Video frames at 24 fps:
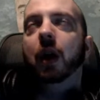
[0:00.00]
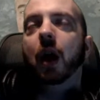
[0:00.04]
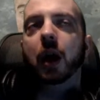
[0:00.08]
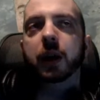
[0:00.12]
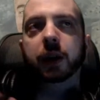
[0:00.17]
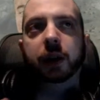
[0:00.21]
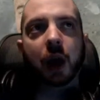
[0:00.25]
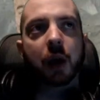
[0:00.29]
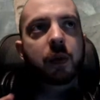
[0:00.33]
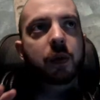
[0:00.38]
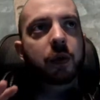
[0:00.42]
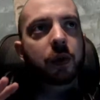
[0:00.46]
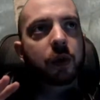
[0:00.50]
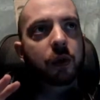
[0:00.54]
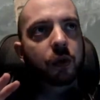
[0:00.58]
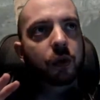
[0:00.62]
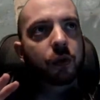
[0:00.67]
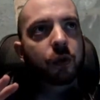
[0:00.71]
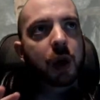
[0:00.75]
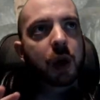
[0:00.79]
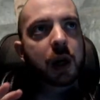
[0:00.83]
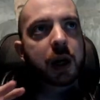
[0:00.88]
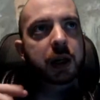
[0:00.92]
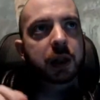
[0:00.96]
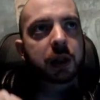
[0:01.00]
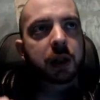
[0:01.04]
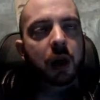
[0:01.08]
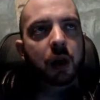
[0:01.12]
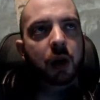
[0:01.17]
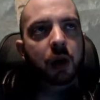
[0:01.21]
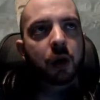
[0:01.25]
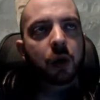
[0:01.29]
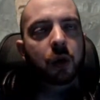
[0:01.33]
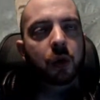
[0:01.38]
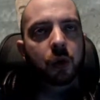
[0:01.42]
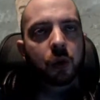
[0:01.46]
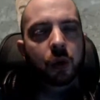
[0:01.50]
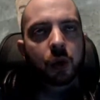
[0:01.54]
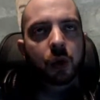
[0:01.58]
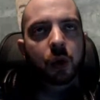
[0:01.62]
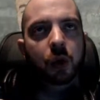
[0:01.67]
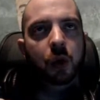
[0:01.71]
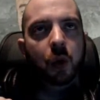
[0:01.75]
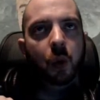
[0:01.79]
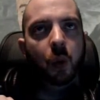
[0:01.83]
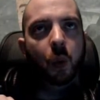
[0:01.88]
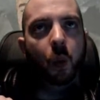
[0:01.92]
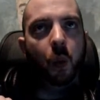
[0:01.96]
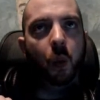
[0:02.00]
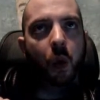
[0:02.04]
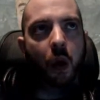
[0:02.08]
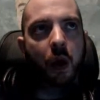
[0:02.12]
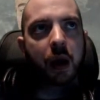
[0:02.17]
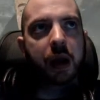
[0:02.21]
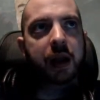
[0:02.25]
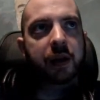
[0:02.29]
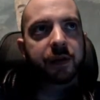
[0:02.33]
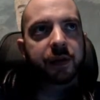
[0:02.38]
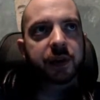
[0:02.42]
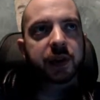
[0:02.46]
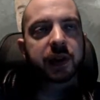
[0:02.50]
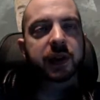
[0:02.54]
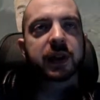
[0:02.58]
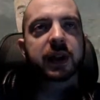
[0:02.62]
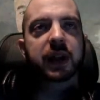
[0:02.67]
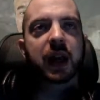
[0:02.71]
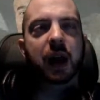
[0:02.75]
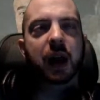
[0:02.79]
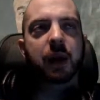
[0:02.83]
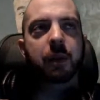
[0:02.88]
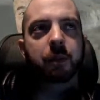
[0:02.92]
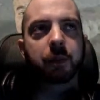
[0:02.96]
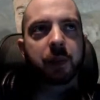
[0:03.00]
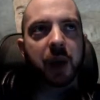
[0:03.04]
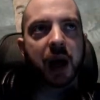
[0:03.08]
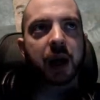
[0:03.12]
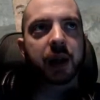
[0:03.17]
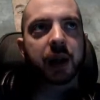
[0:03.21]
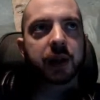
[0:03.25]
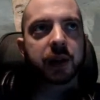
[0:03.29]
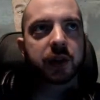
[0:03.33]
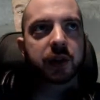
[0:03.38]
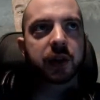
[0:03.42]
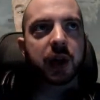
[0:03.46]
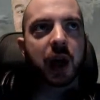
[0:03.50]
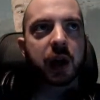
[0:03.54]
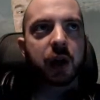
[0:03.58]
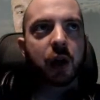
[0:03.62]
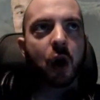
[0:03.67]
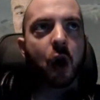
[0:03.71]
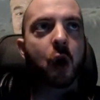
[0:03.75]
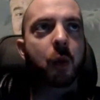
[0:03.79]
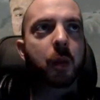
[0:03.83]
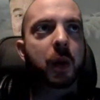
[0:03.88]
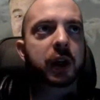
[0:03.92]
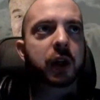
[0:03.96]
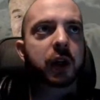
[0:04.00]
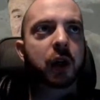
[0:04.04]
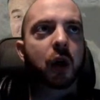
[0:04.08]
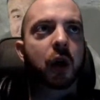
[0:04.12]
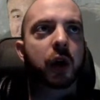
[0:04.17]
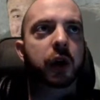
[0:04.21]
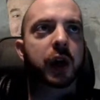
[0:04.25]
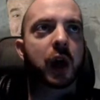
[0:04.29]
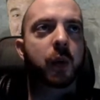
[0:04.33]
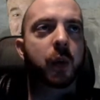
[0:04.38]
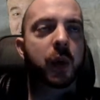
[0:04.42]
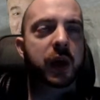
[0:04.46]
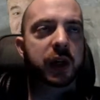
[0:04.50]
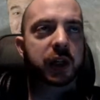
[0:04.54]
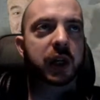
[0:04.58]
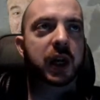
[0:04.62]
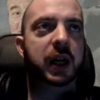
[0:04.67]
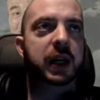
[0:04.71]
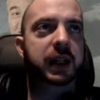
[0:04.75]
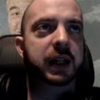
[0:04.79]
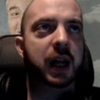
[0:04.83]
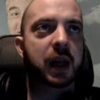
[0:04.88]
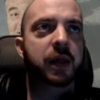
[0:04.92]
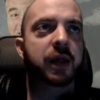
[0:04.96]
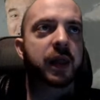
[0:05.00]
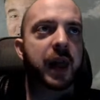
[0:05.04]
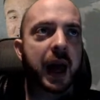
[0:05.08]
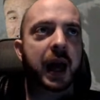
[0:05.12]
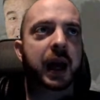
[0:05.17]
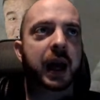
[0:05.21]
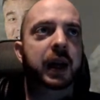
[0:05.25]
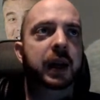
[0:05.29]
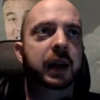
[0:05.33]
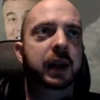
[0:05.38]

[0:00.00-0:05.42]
don't really do what ifs and buts and oh my god, I wish I had done that.